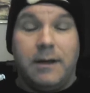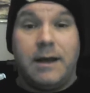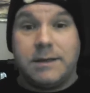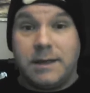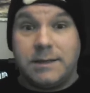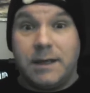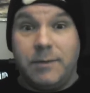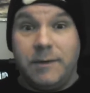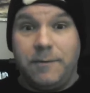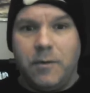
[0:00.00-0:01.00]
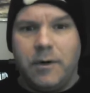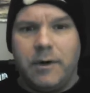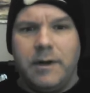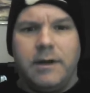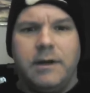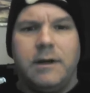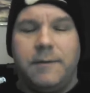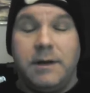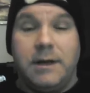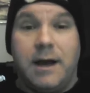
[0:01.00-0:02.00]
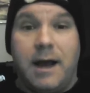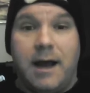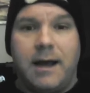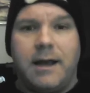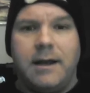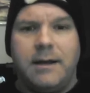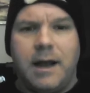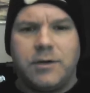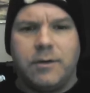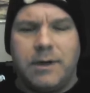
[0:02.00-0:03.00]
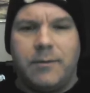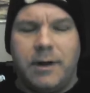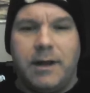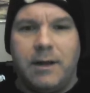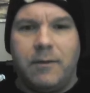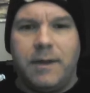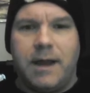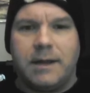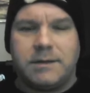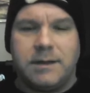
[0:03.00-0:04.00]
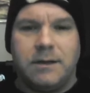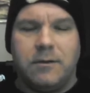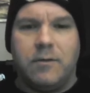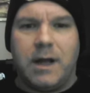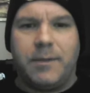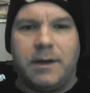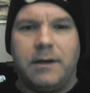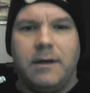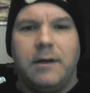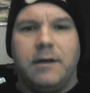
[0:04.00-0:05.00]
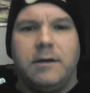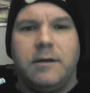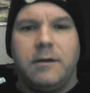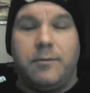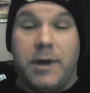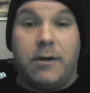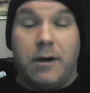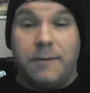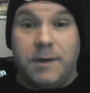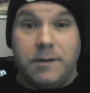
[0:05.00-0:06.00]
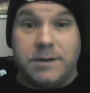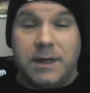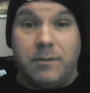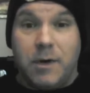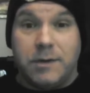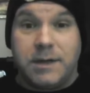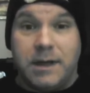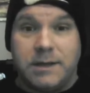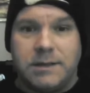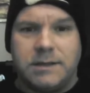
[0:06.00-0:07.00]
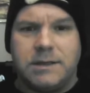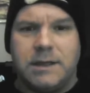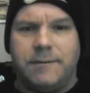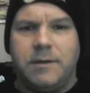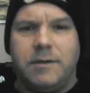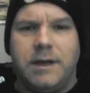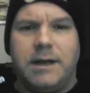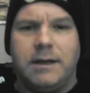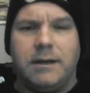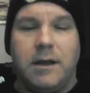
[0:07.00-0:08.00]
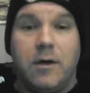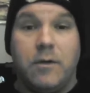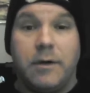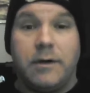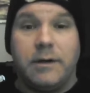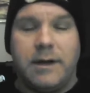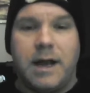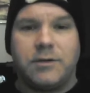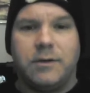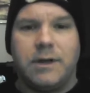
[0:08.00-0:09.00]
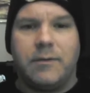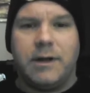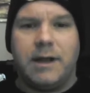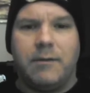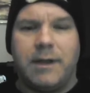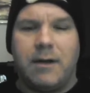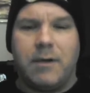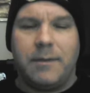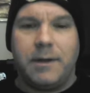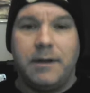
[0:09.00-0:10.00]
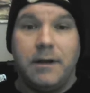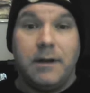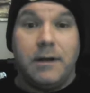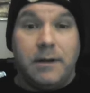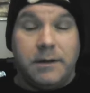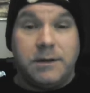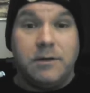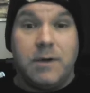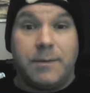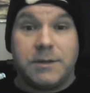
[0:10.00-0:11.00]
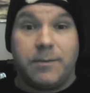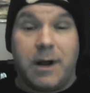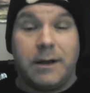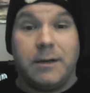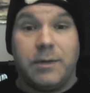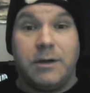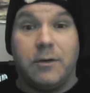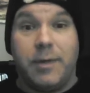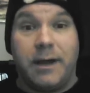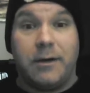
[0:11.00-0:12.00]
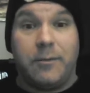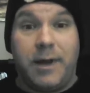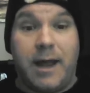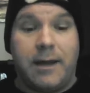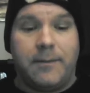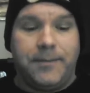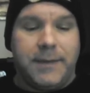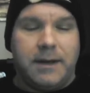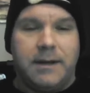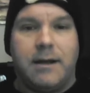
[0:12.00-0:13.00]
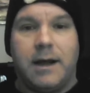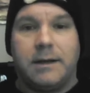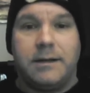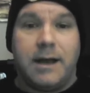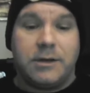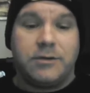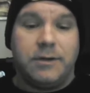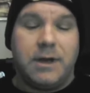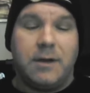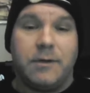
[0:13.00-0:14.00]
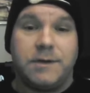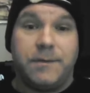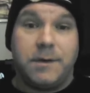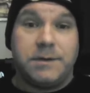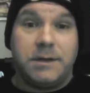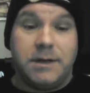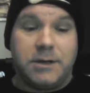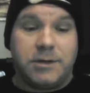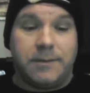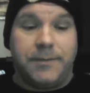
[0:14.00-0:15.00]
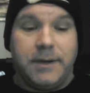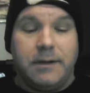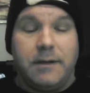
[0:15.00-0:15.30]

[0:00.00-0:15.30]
And as I said before, you know, if you need a high natural number to hit with that single weapon, you're better off using it in most cases. If you need a lower natural number to hit with that weapon, the two weapons are probably going to be your better bet. Now onto the actual numbers. First edition.